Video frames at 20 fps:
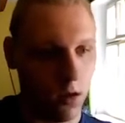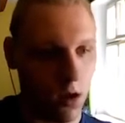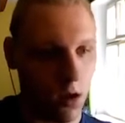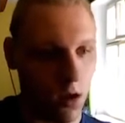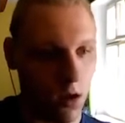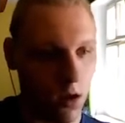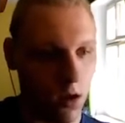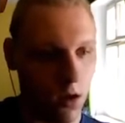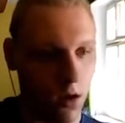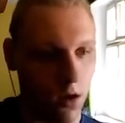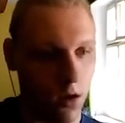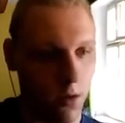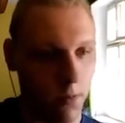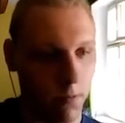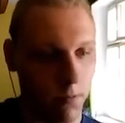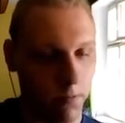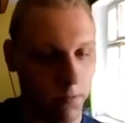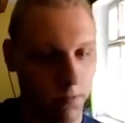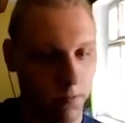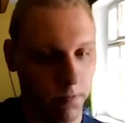
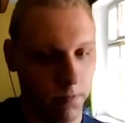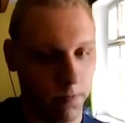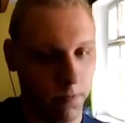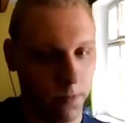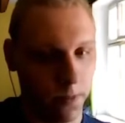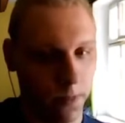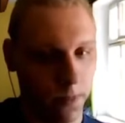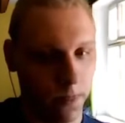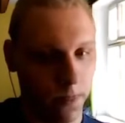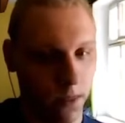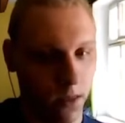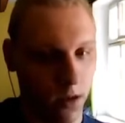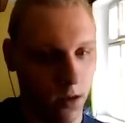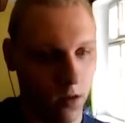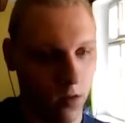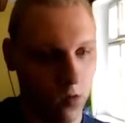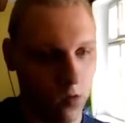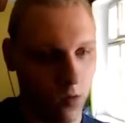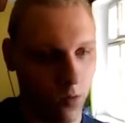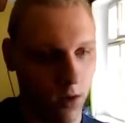
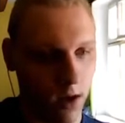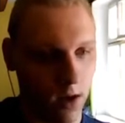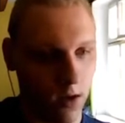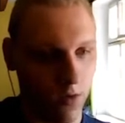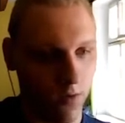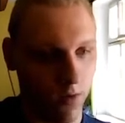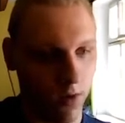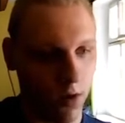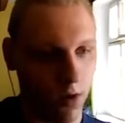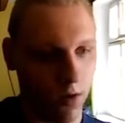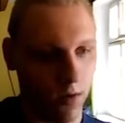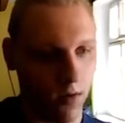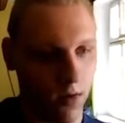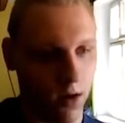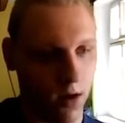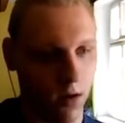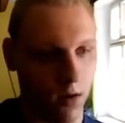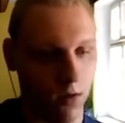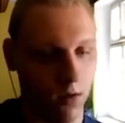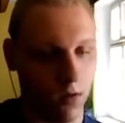So yeah, so we got our
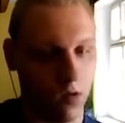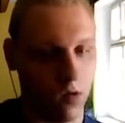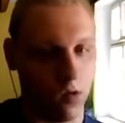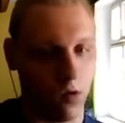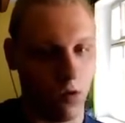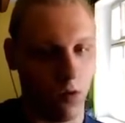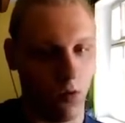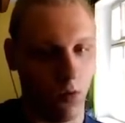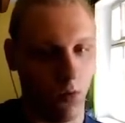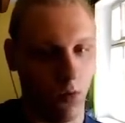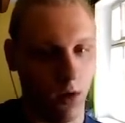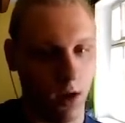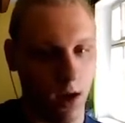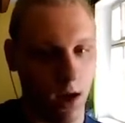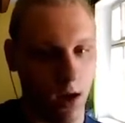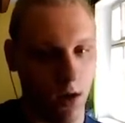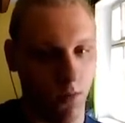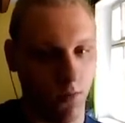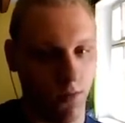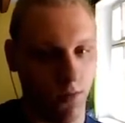title. So
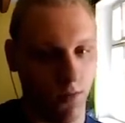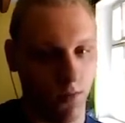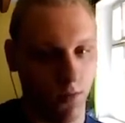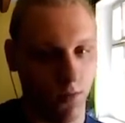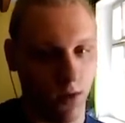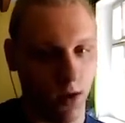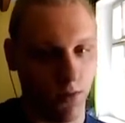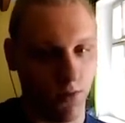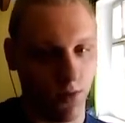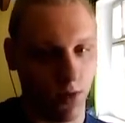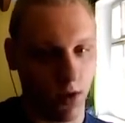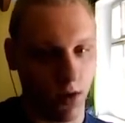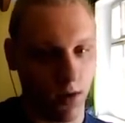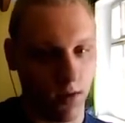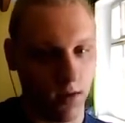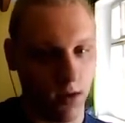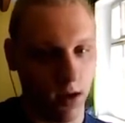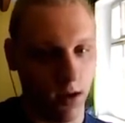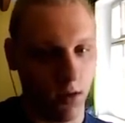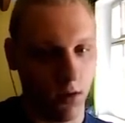now that we got our
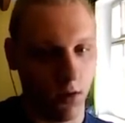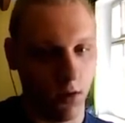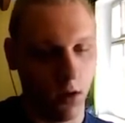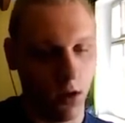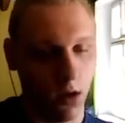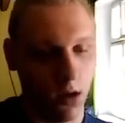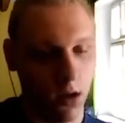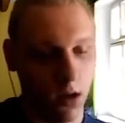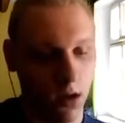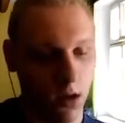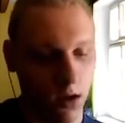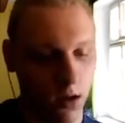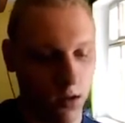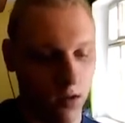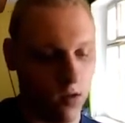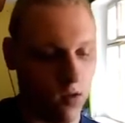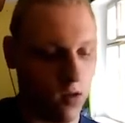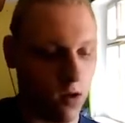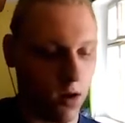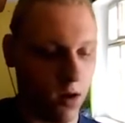title,
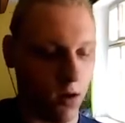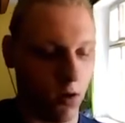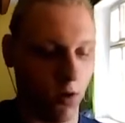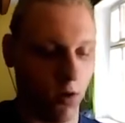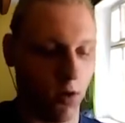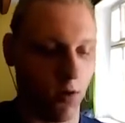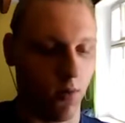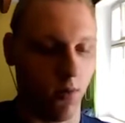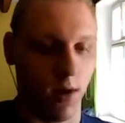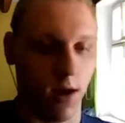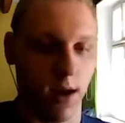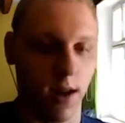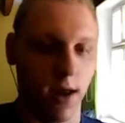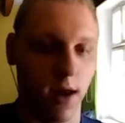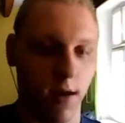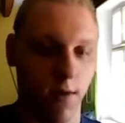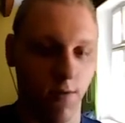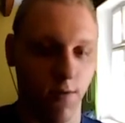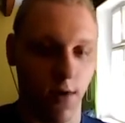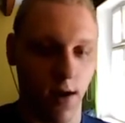let's start actually creating
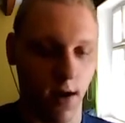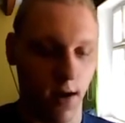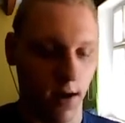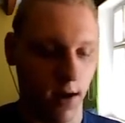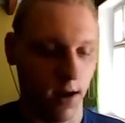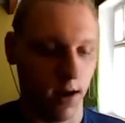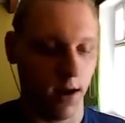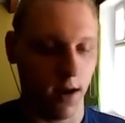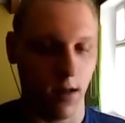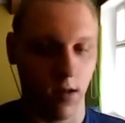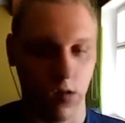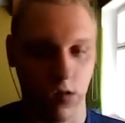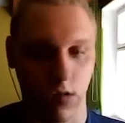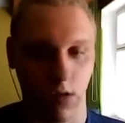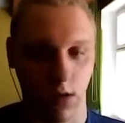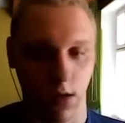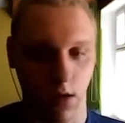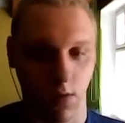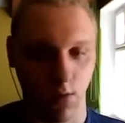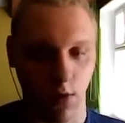a fairly nice
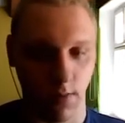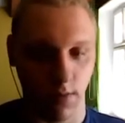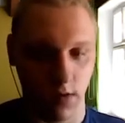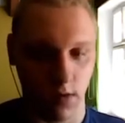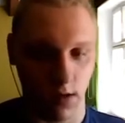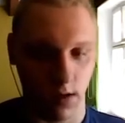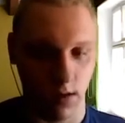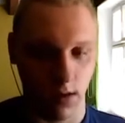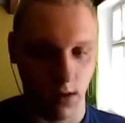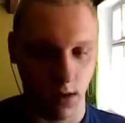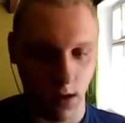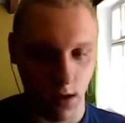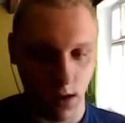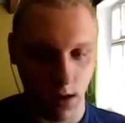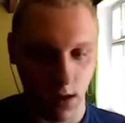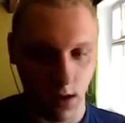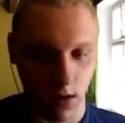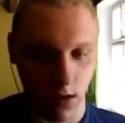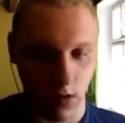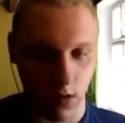looking website.
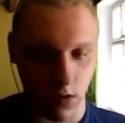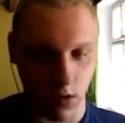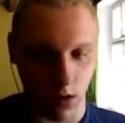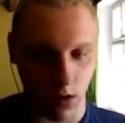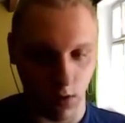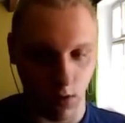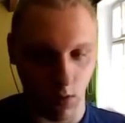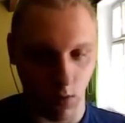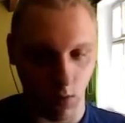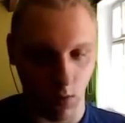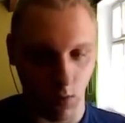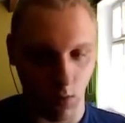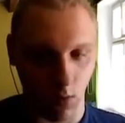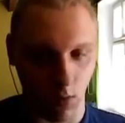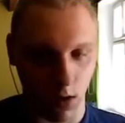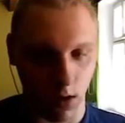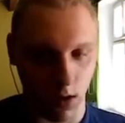So